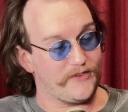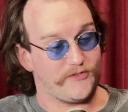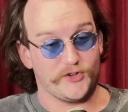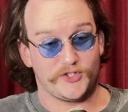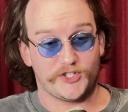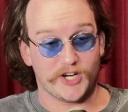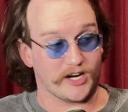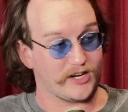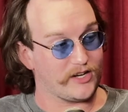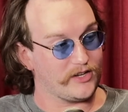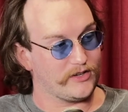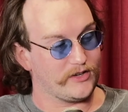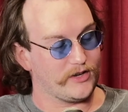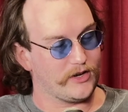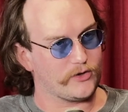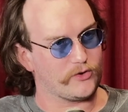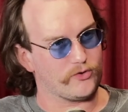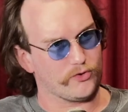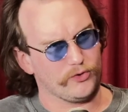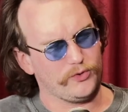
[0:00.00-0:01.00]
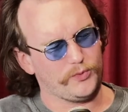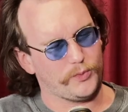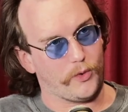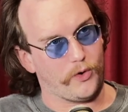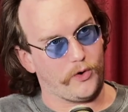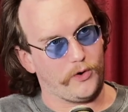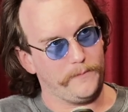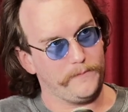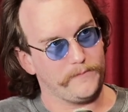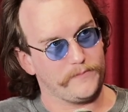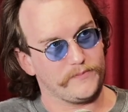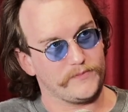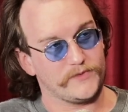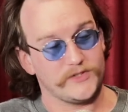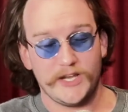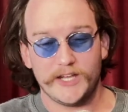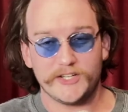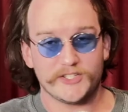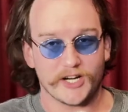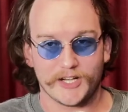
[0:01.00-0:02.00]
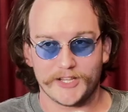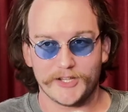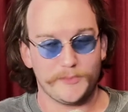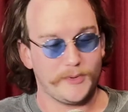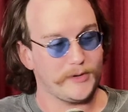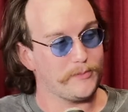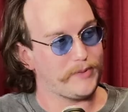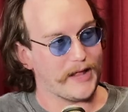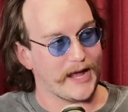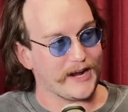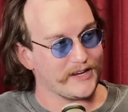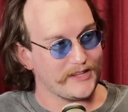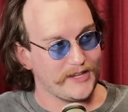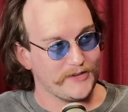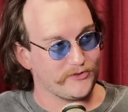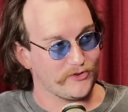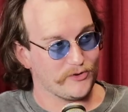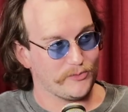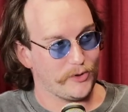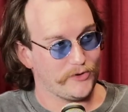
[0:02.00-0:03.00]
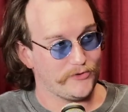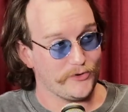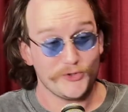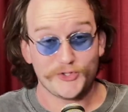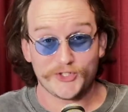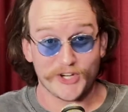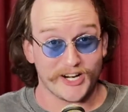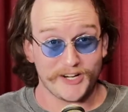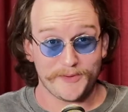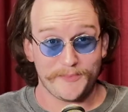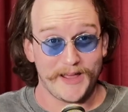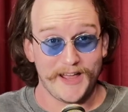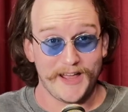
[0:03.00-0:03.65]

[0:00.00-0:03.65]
If you chuck Gruul Warp, chuck a little bit of black in there for removal, Jund them